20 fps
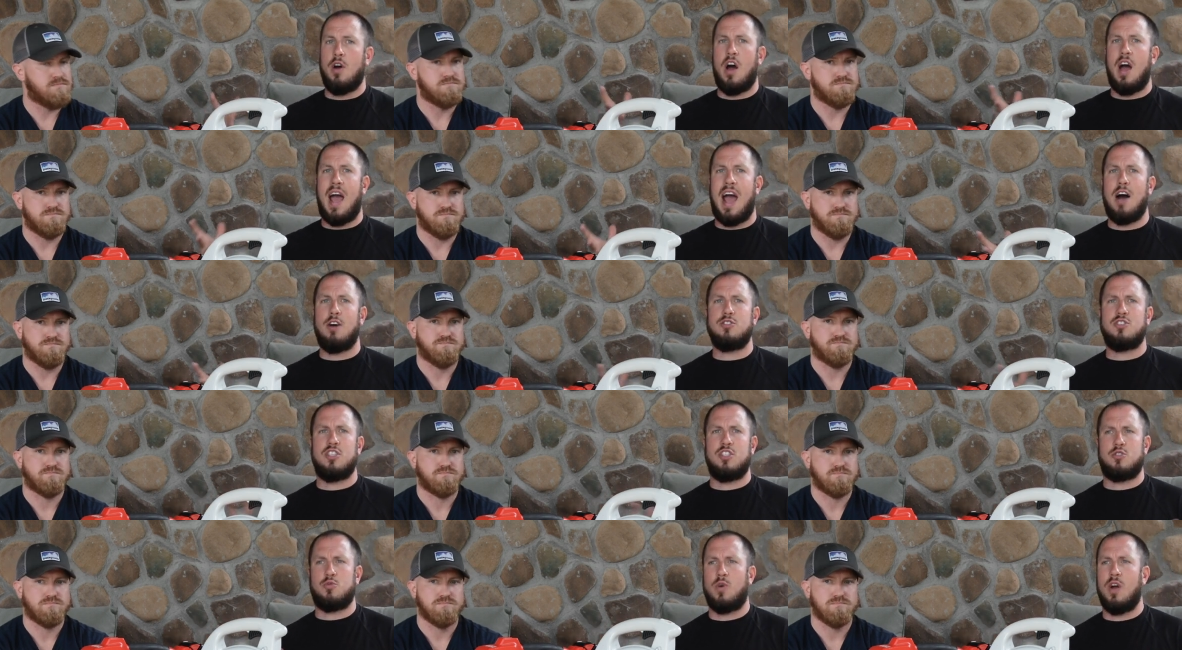Speaker 1: a
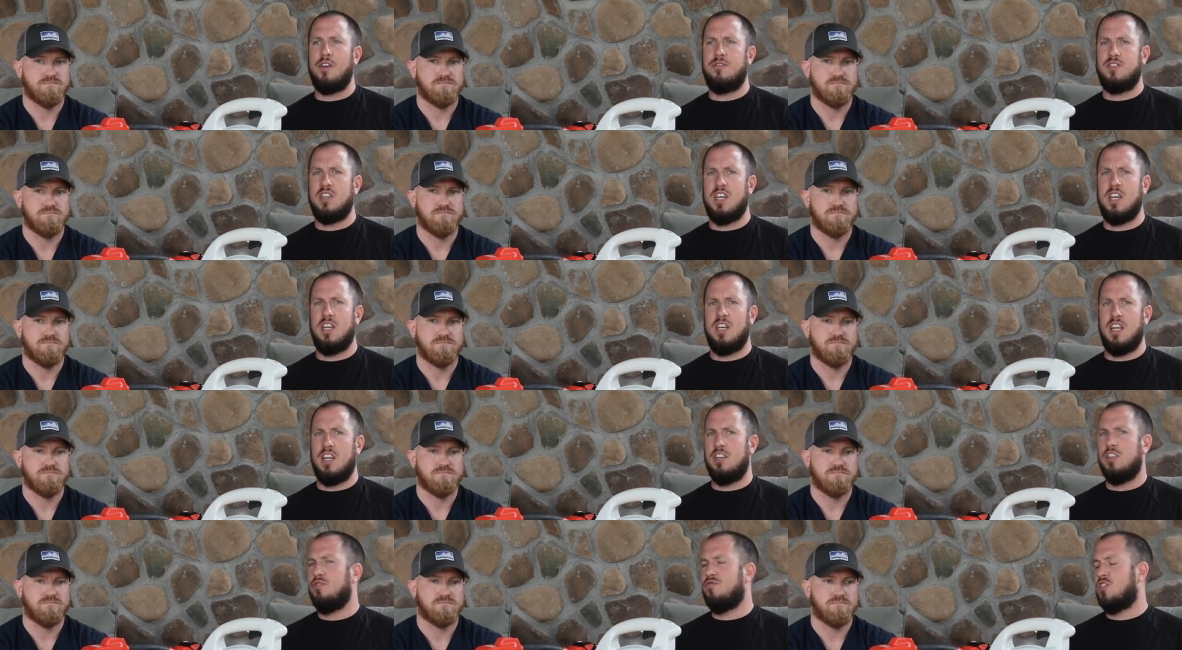house that's roughed
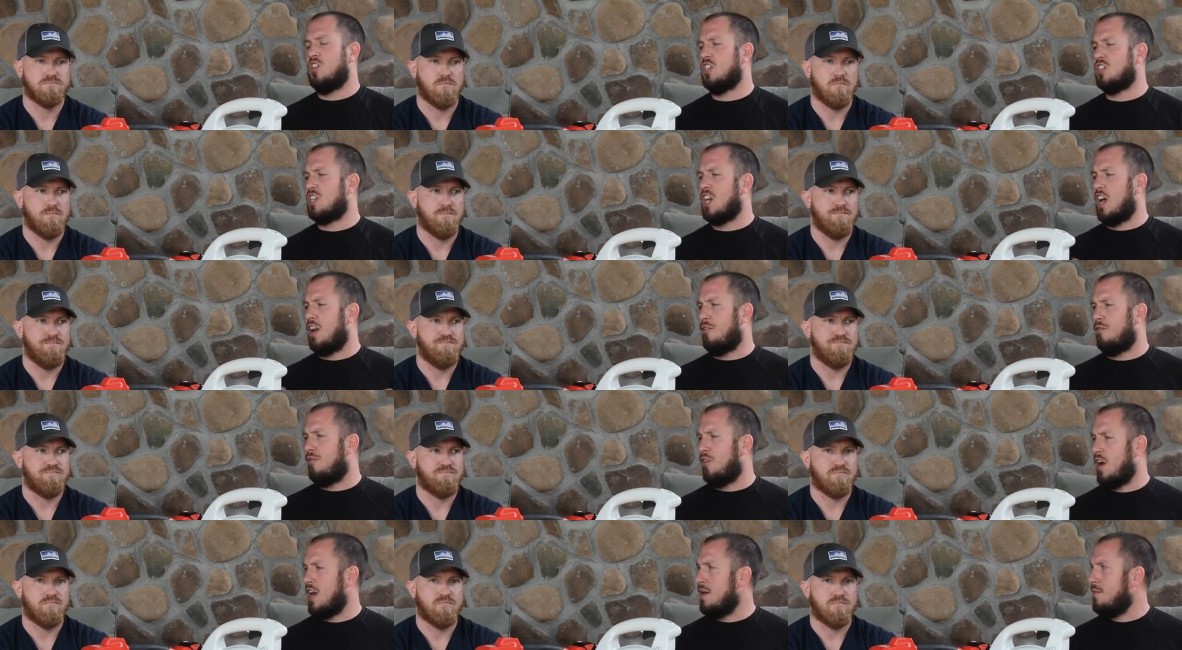in and you've just got
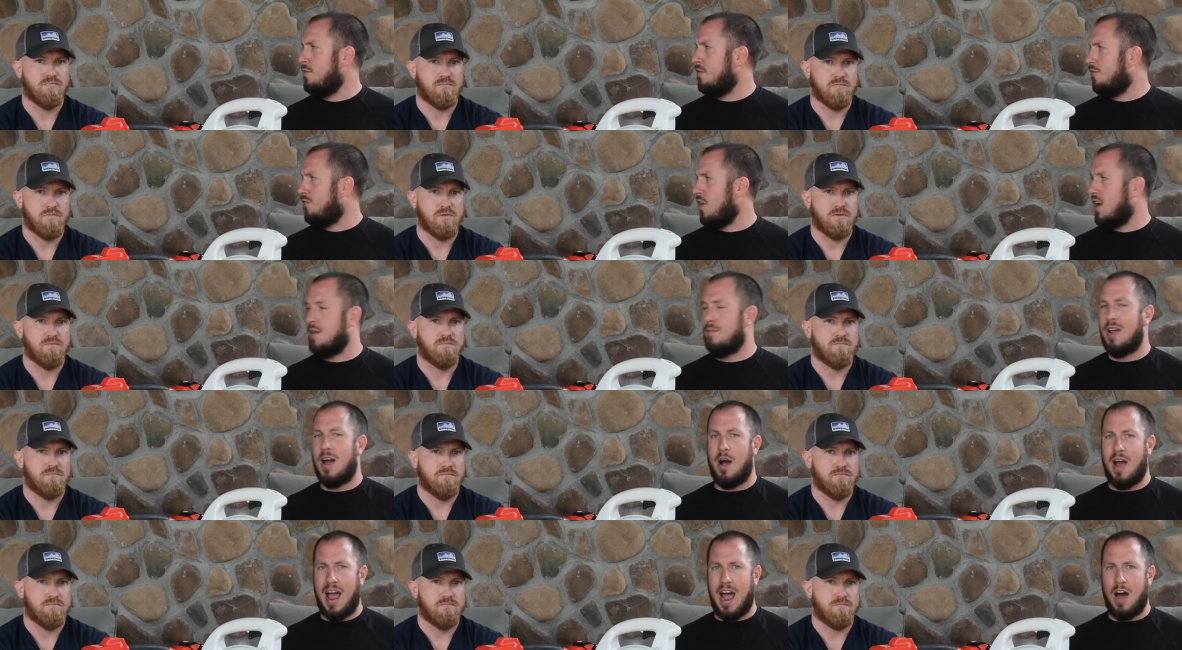a frame,
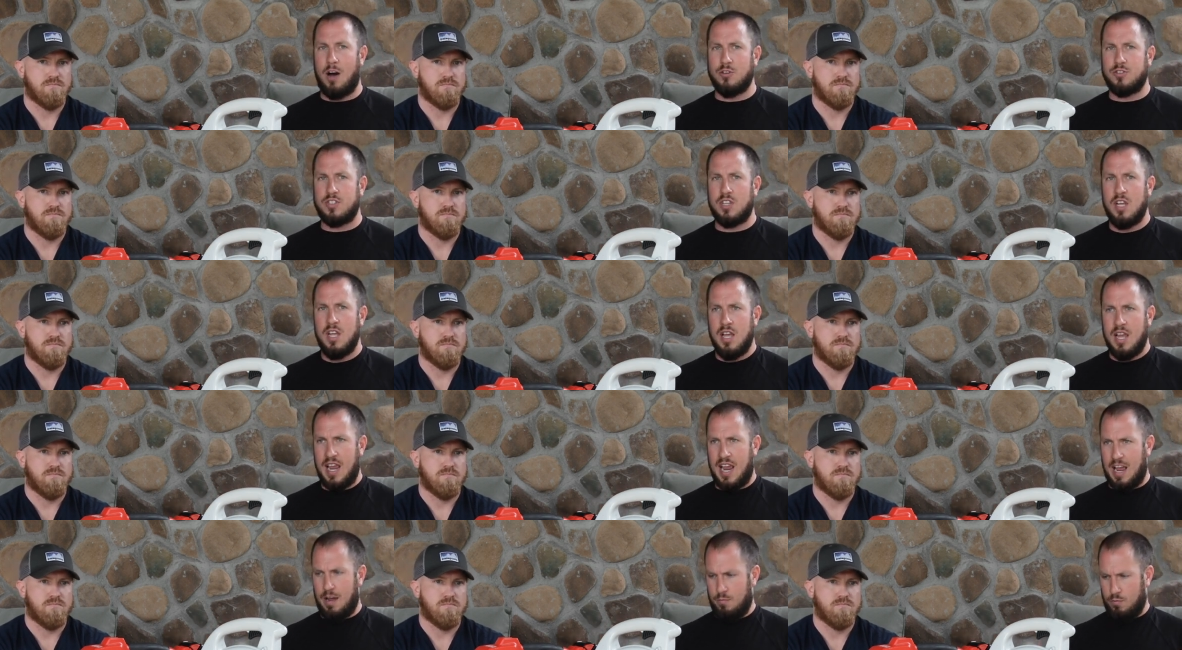framed out house
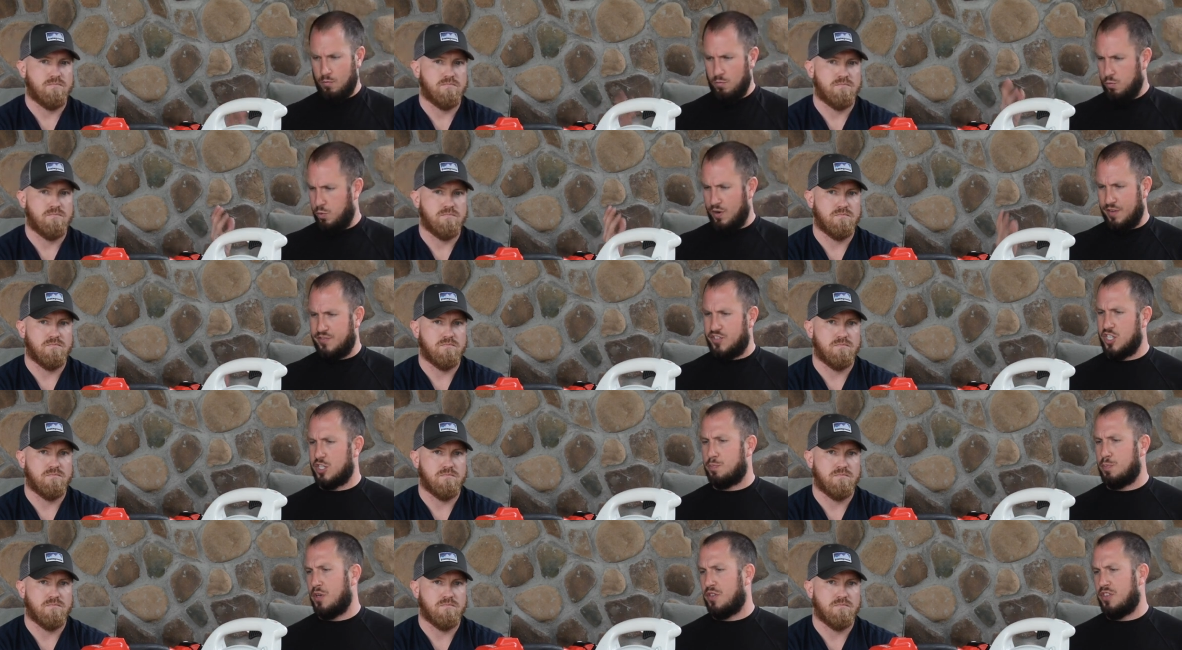and we've
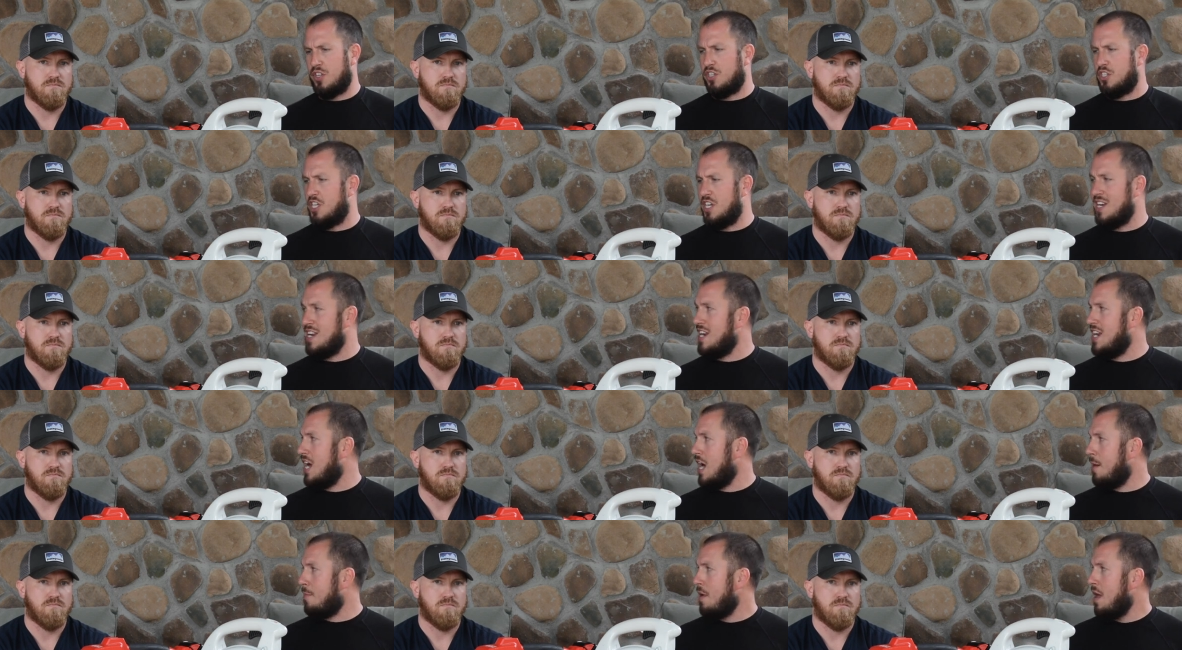just put the
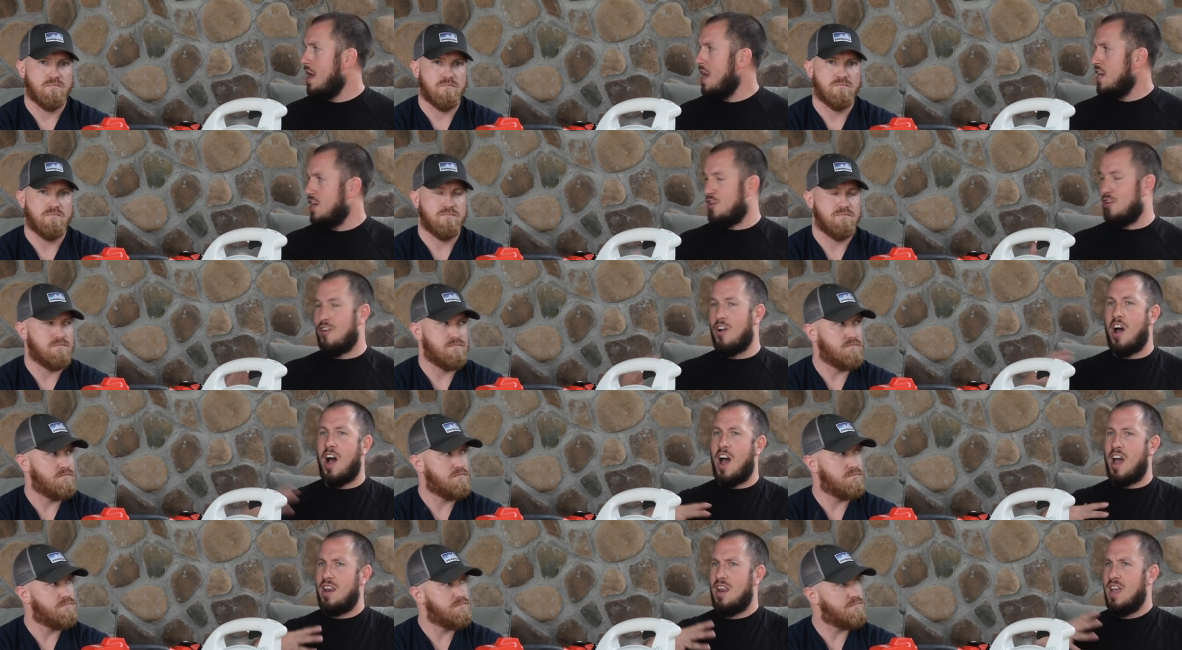sheeting up, you're
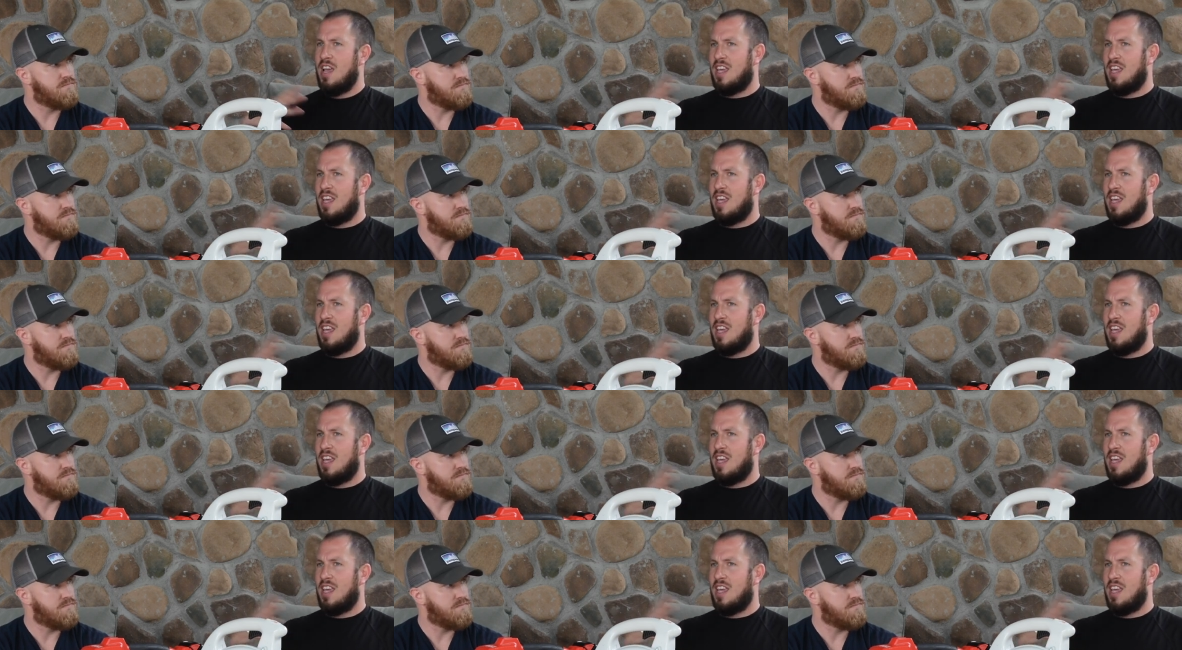not